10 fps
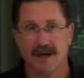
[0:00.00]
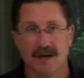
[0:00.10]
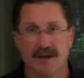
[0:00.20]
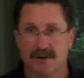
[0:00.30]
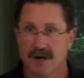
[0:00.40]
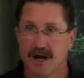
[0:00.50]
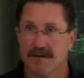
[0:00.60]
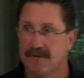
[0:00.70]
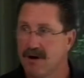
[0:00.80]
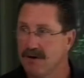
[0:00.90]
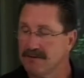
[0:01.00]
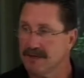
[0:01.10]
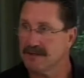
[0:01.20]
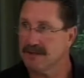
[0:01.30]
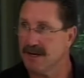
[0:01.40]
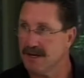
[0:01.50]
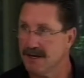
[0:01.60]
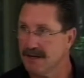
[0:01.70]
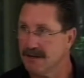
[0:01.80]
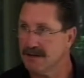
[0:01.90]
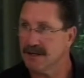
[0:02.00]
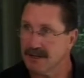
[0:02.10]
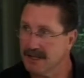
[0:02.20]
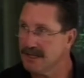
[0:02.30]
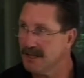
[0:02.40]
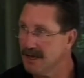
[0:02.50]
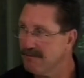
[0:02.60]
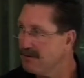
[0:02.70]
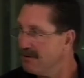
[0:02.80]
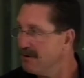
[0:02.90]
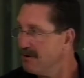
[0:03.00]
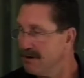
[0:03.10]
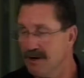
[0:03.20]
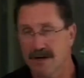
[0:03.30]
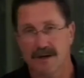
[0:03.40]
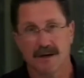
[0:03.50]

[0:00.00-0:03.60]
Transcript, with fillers: either got involved at a uh, little league level or uh,